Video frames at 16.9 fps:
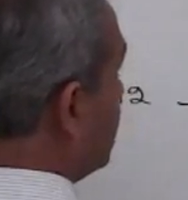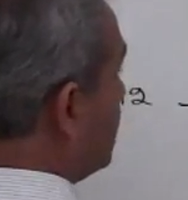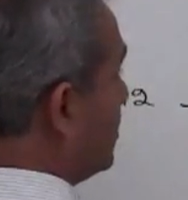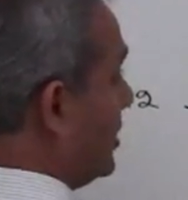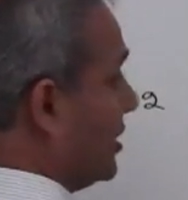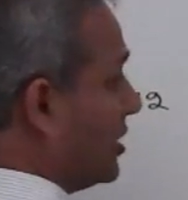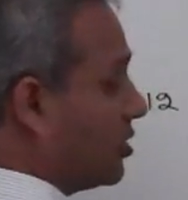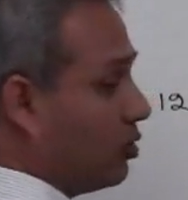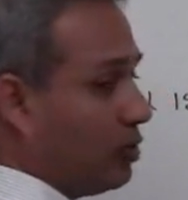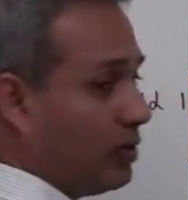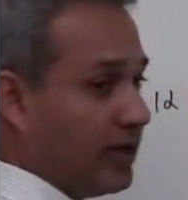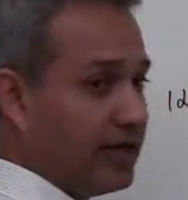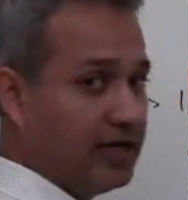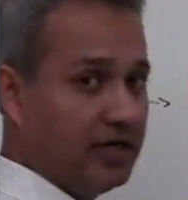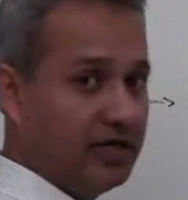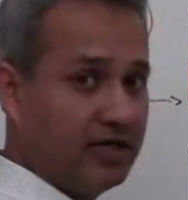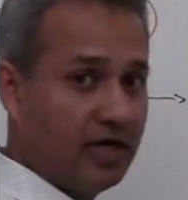to the
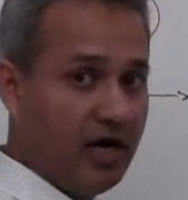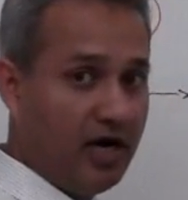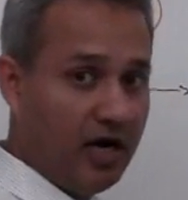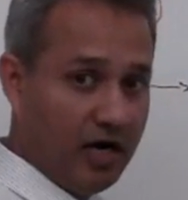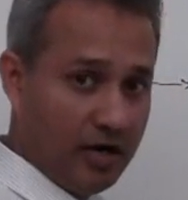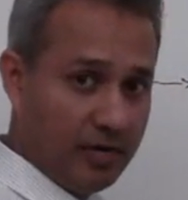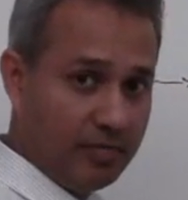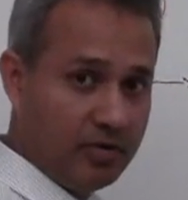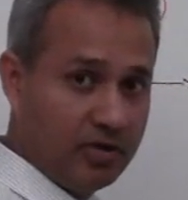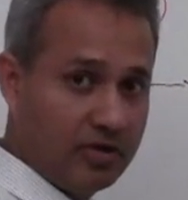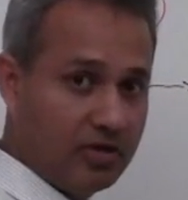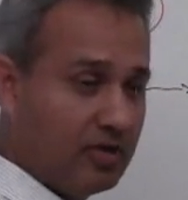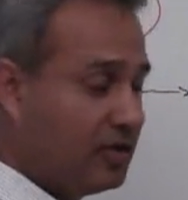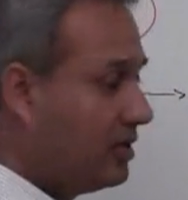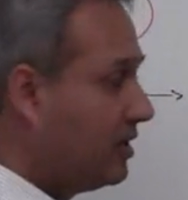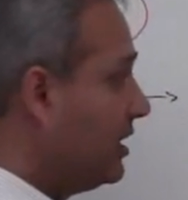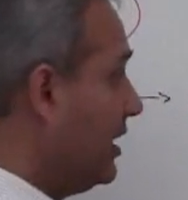acquired arm,
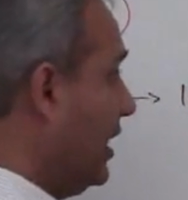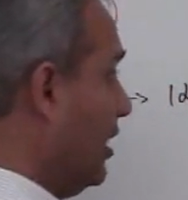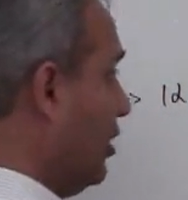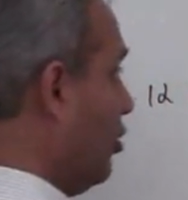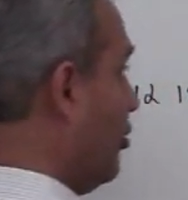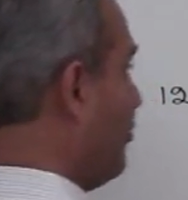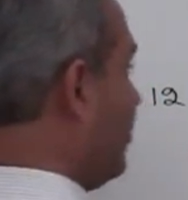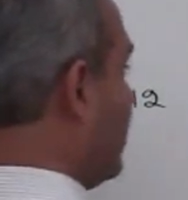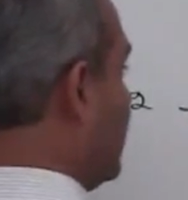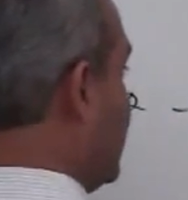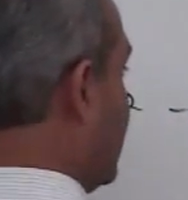and over